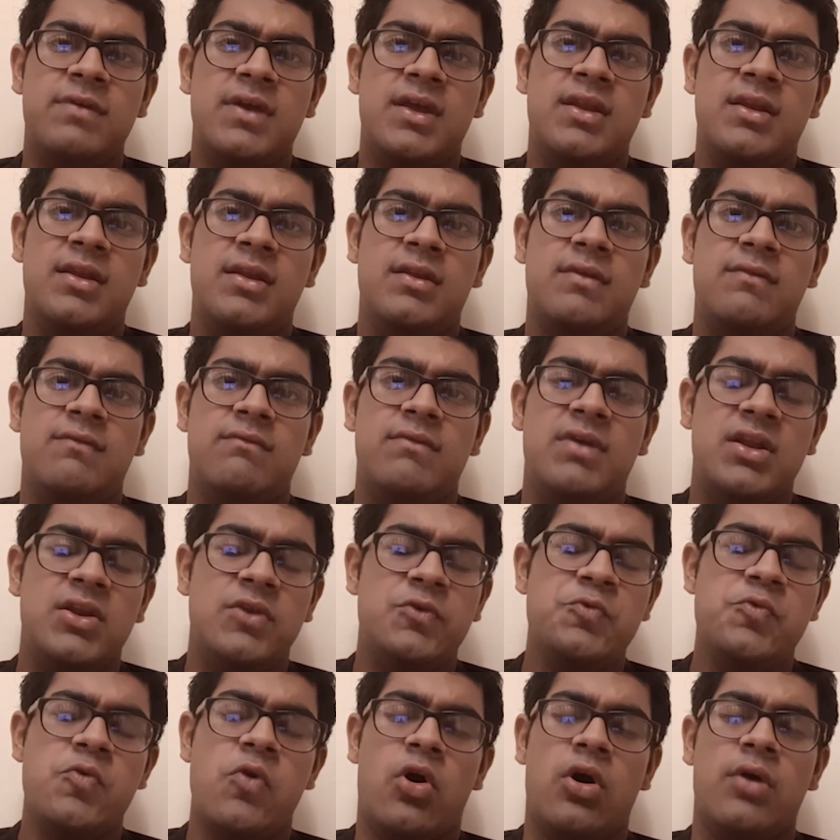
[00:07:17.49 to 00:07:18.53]
And when
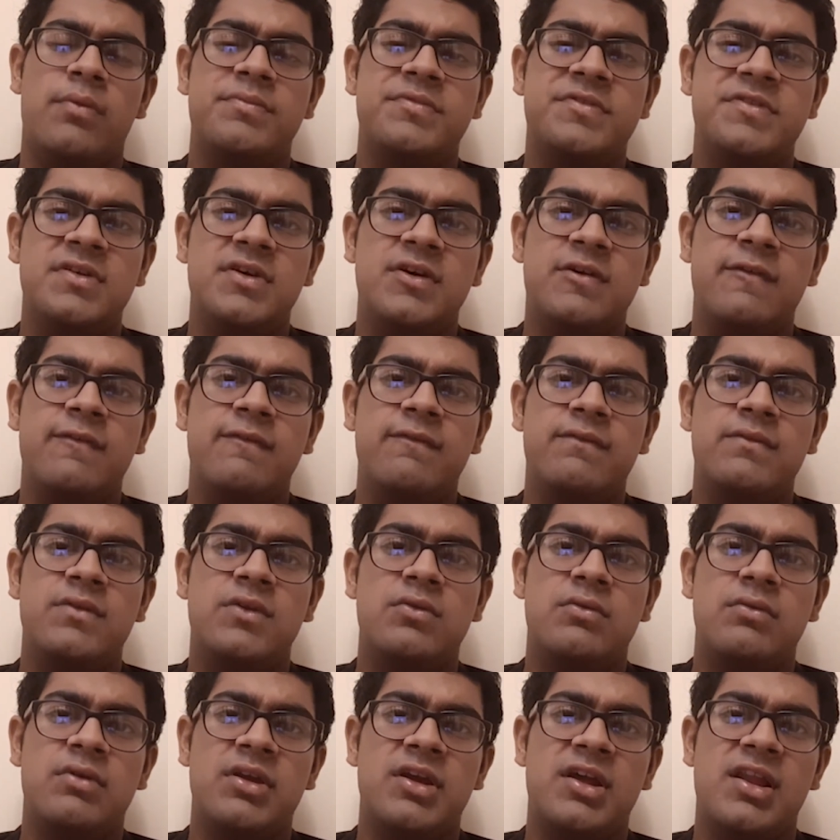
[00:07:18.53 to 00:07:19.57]
you observe,
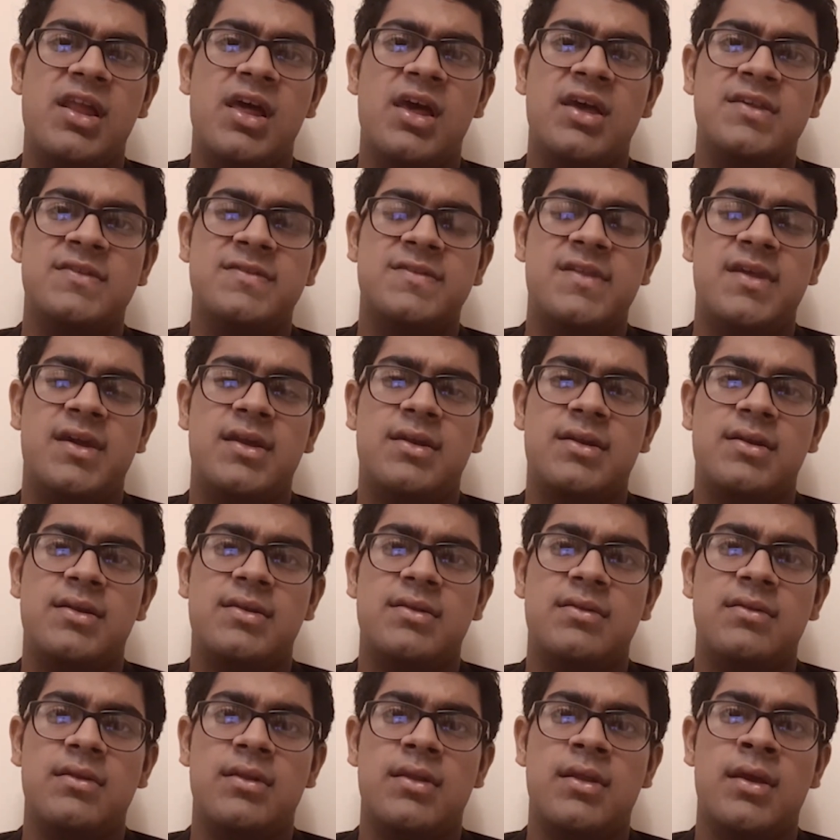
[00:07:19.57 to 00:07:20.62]
you realize that
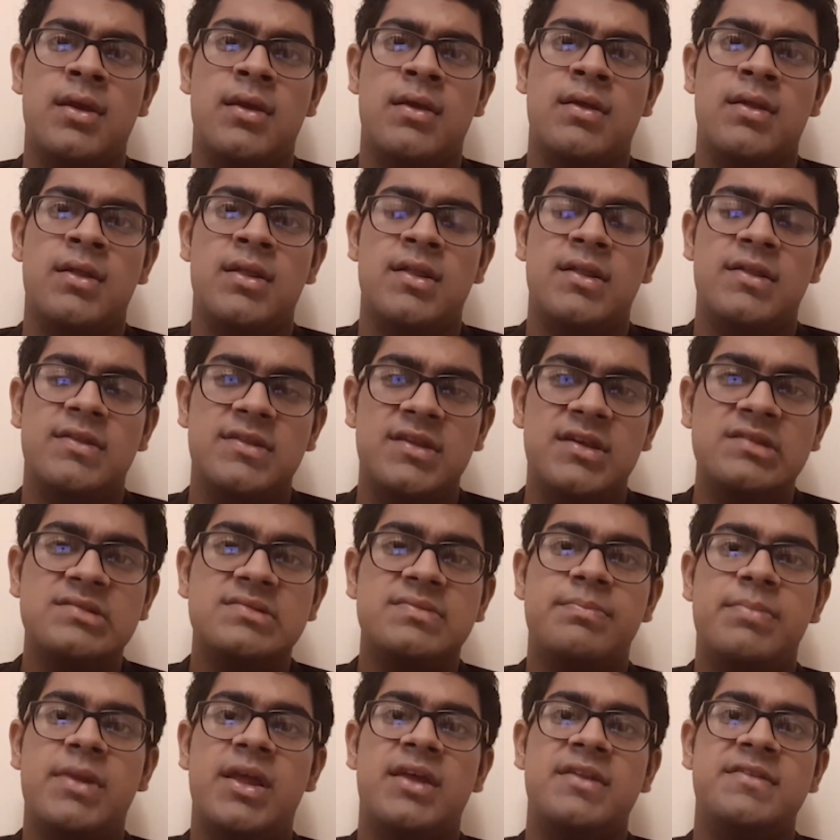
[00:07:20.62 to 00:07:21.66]
these
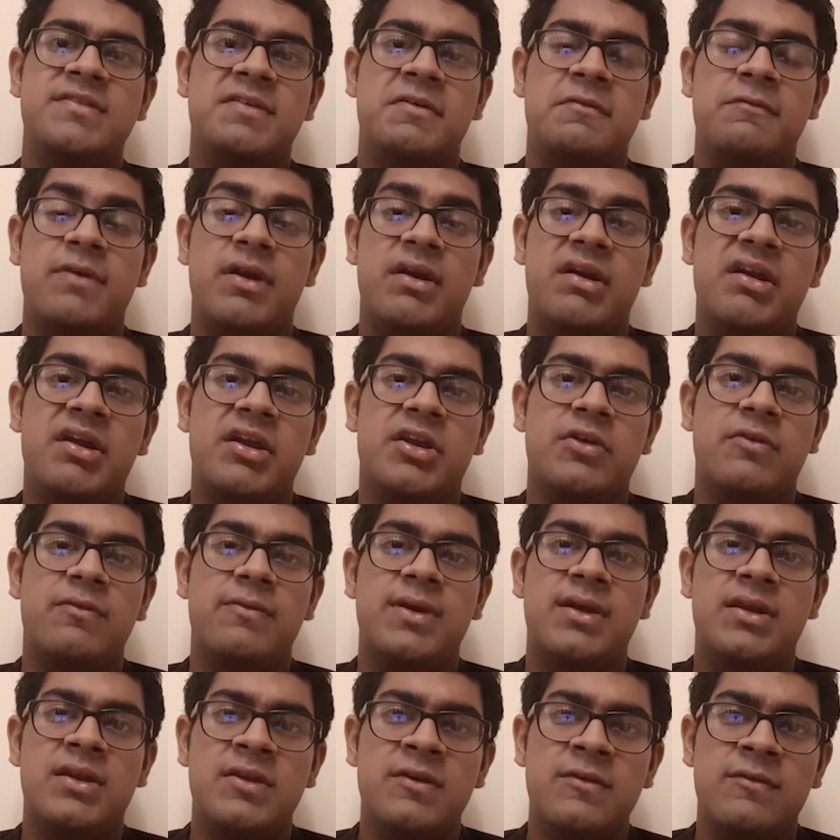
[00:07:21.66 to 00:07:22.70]
plans are very
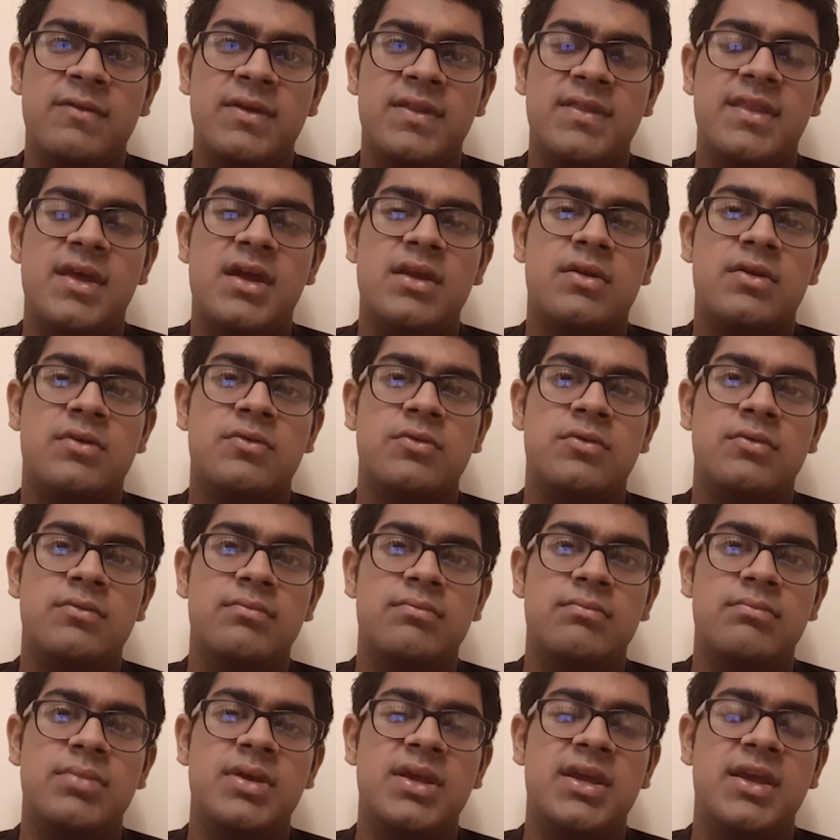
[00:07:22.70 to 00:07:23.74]
innovative and that
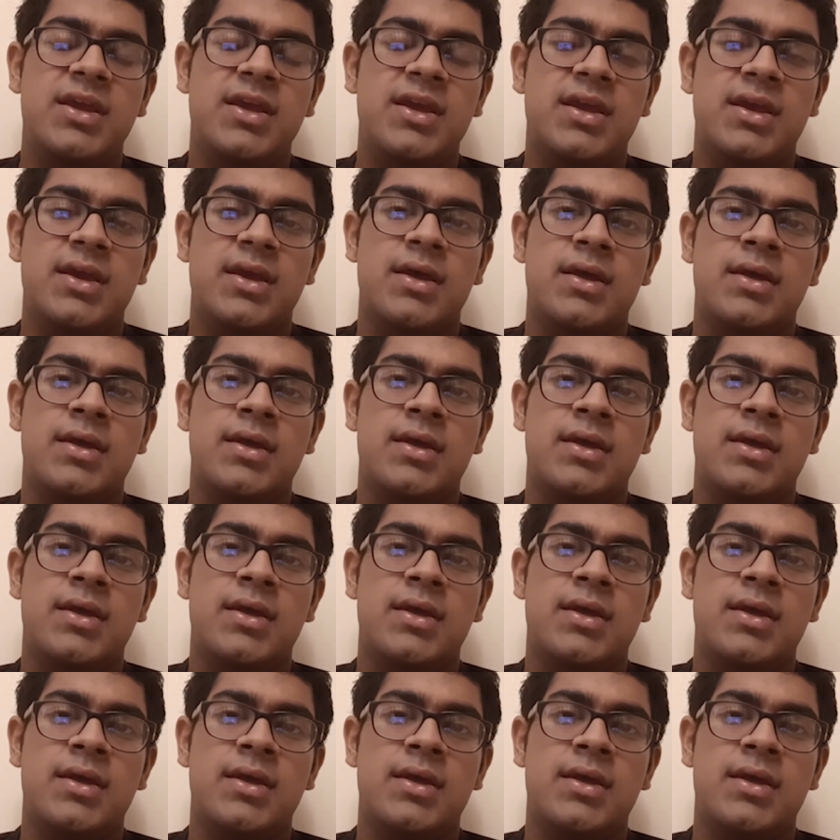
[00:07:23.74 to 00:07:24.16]
could be